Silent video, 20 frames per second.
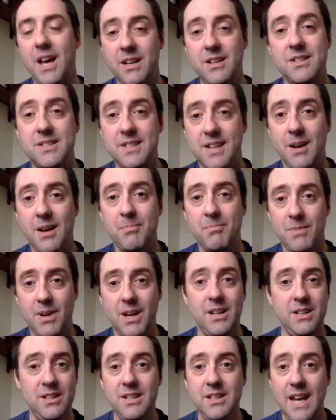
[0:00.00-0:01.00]
And
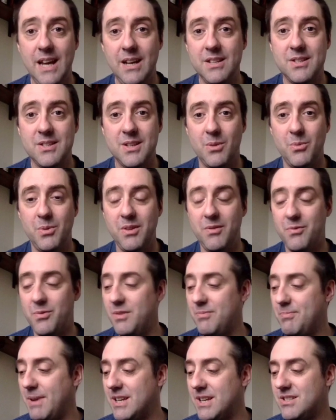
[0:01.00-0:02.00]
so
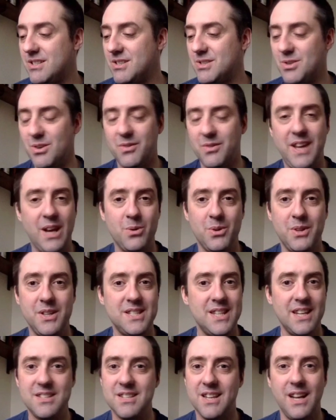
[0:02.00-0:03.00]
we've managed to sort of get
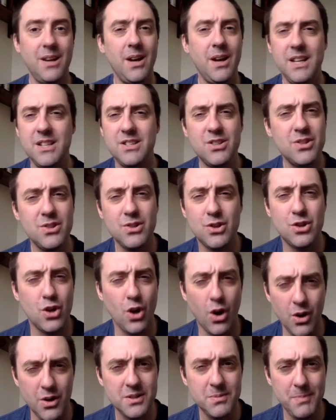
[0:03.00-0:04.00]
all these things, and it
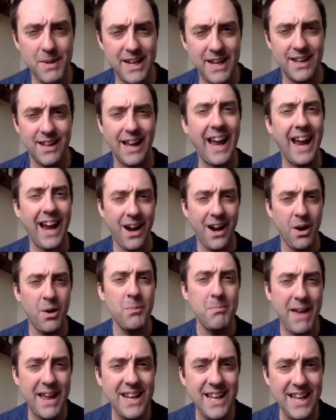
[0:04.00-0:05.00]
just shocked me at
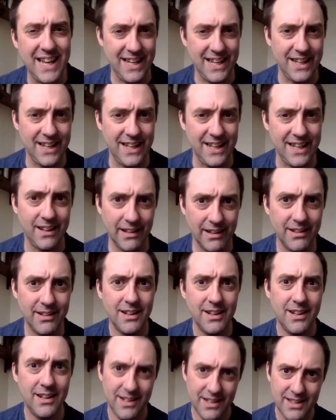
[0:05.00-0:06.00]
how many
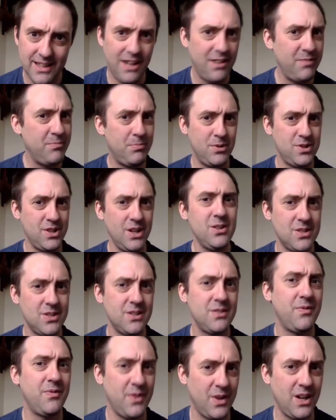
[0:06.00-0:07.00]
they've
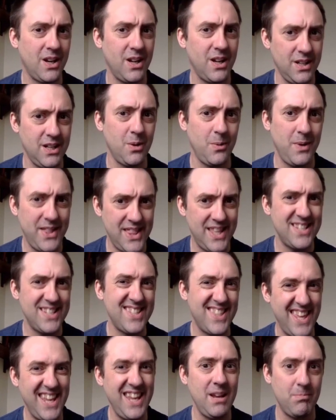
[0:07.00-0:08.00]
produced for
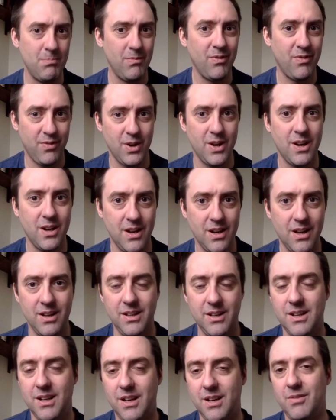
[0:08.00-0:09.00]
in this theme
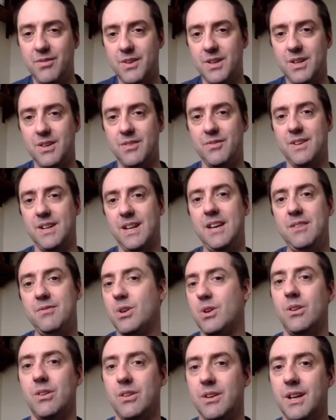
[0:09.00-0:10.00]
for
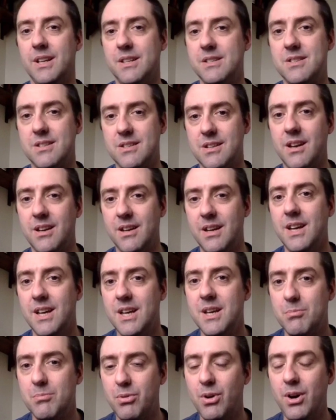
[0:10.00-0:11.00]
Lavecon. It's
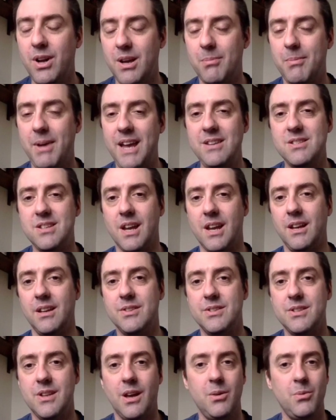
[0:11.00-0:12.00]
pretty
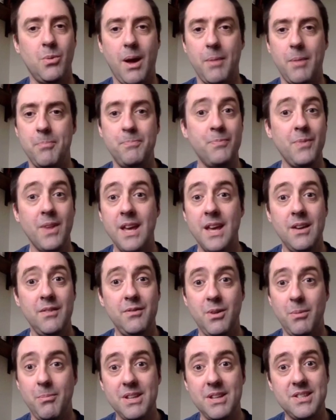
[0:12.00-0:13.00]
amazing. So if
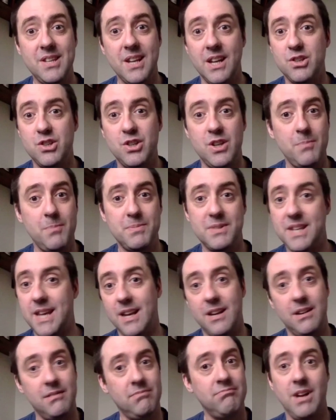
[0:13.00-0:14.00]
you're missing a
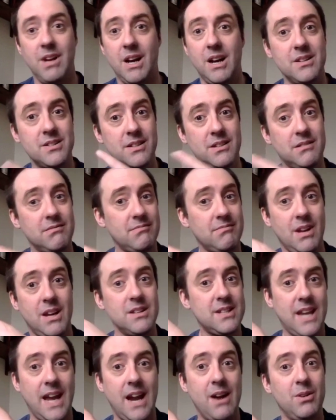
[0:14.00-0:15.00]
ship skin, ask
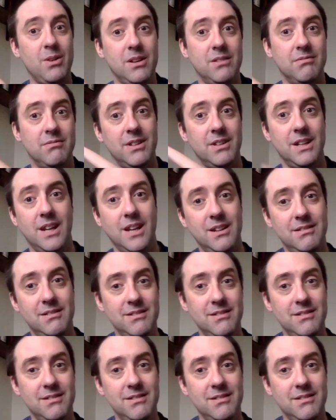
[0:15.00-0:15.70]
Karen.